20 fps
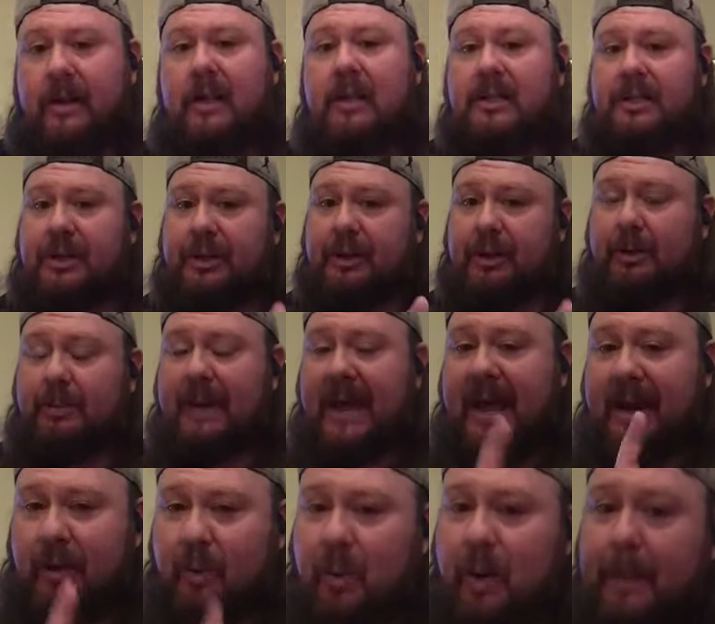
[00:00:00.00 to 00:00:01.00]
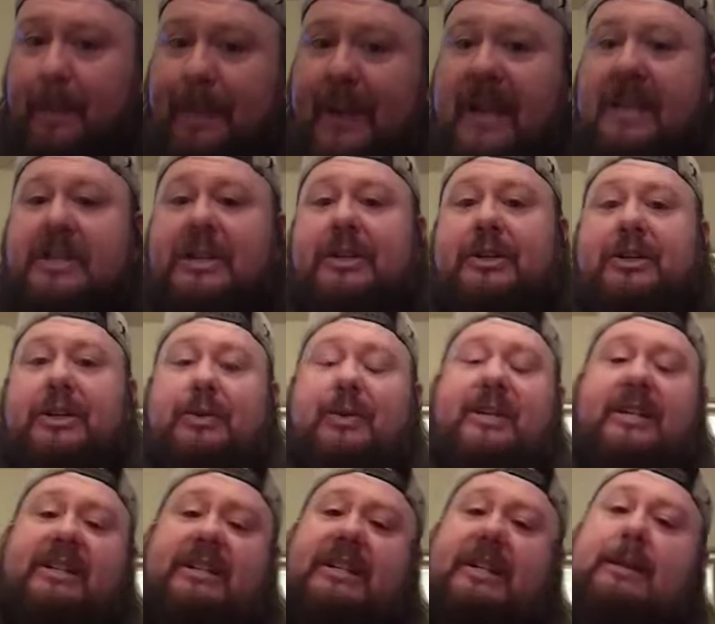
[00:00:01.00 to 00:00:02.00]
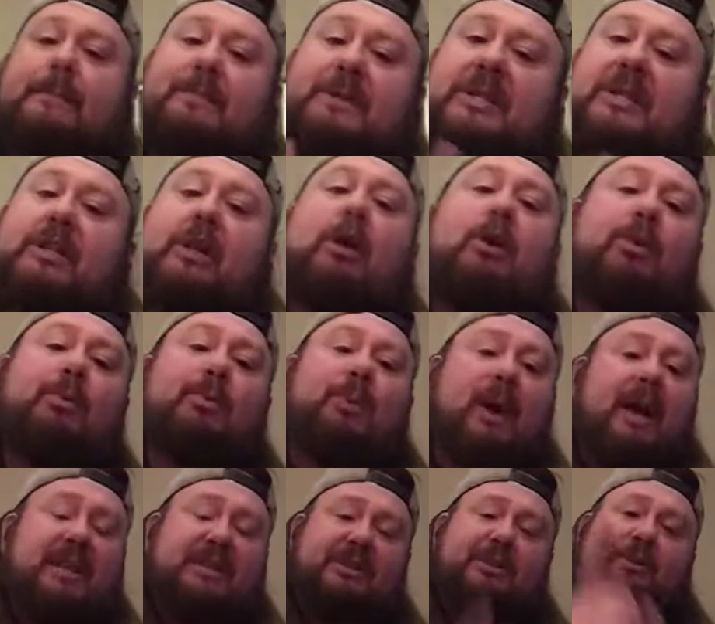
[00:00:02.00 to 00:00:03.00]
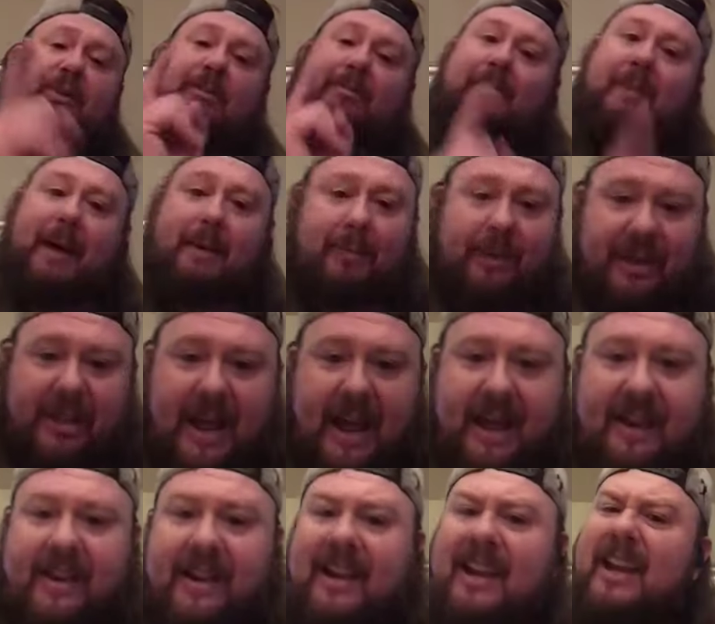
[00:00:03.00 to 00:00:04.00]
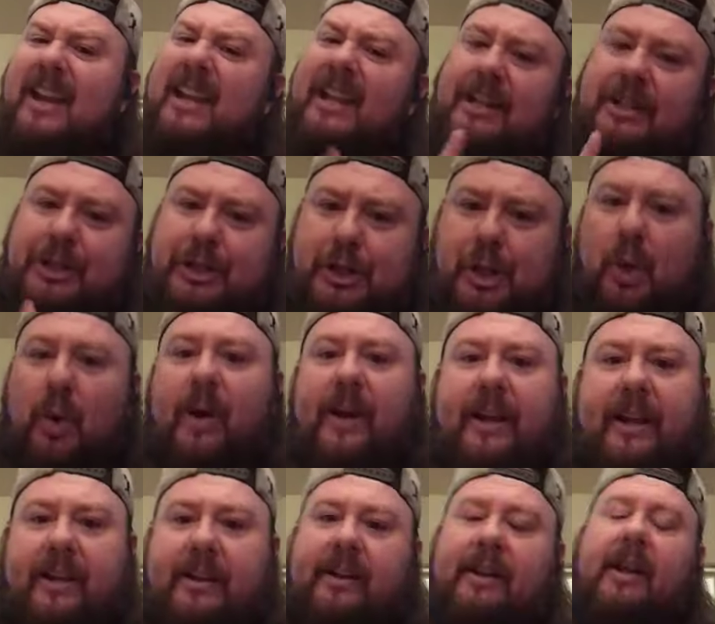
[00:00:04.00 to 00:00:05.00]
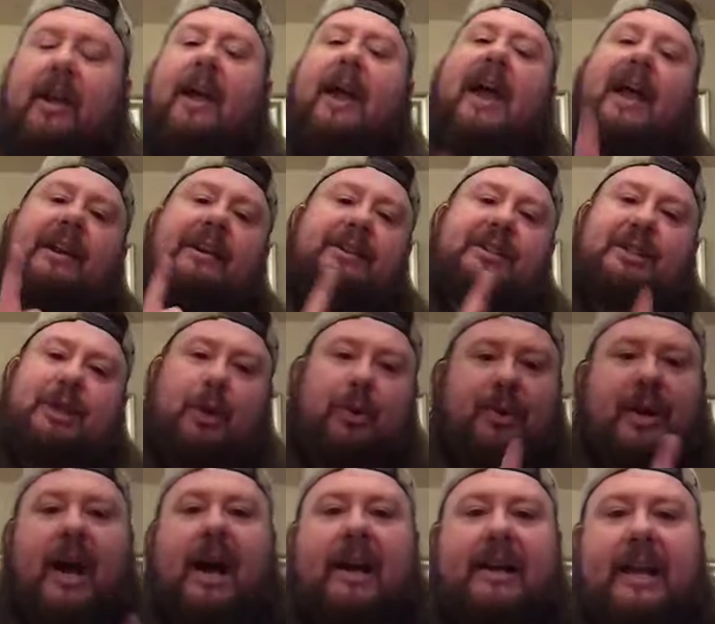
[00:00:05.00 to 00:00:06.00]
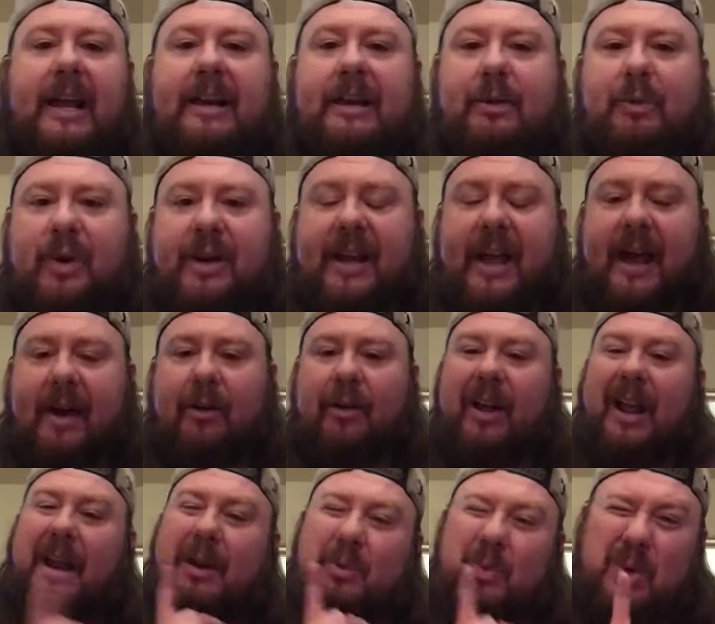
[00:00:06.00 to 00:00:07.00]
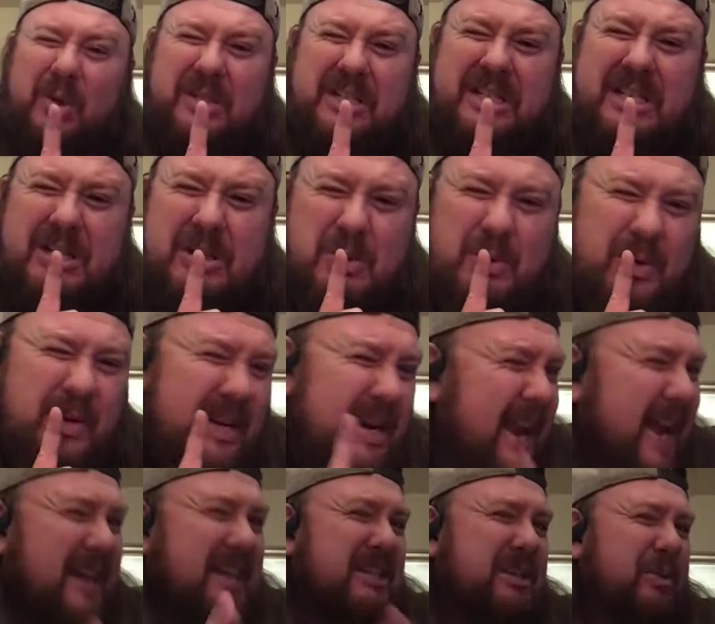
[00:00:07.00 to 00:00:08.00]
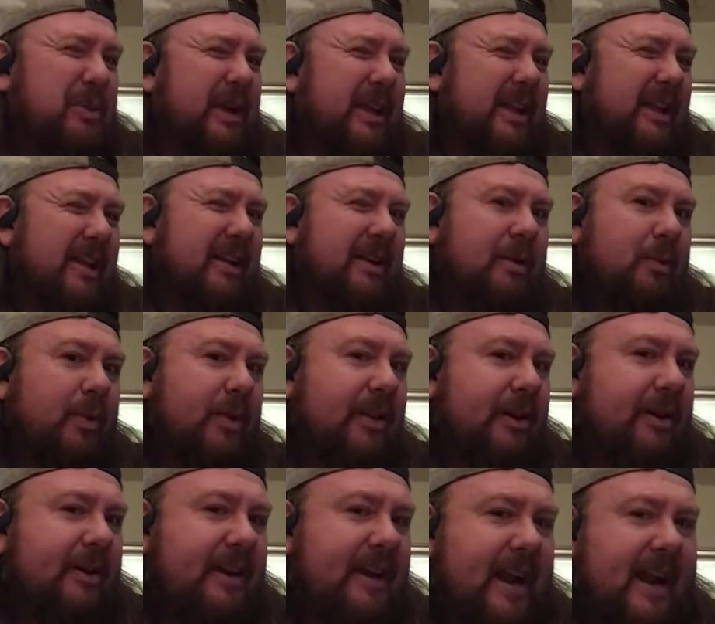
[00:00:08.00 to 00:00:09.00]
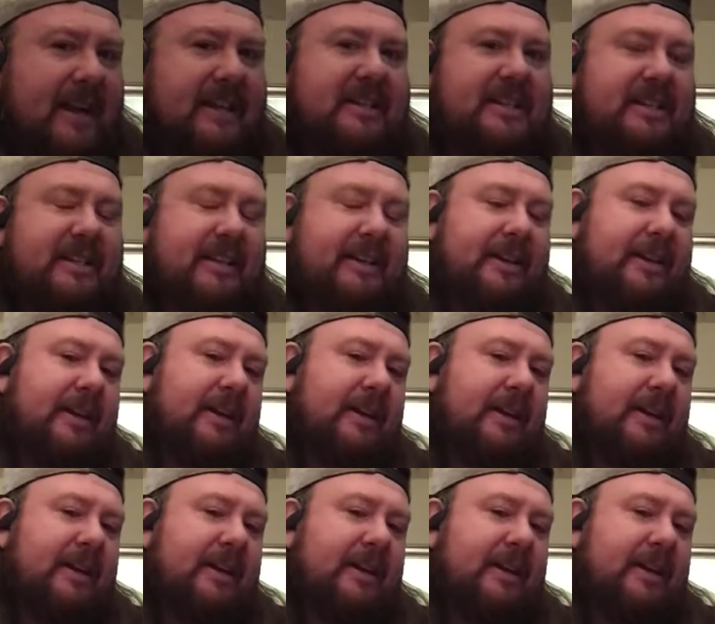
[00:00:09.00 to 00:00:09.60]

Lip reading: So no matter what pace you're doing, deep, slow breaths. Remember that. Enjoy it and don't knock anyone out. And we'll see you next week with our next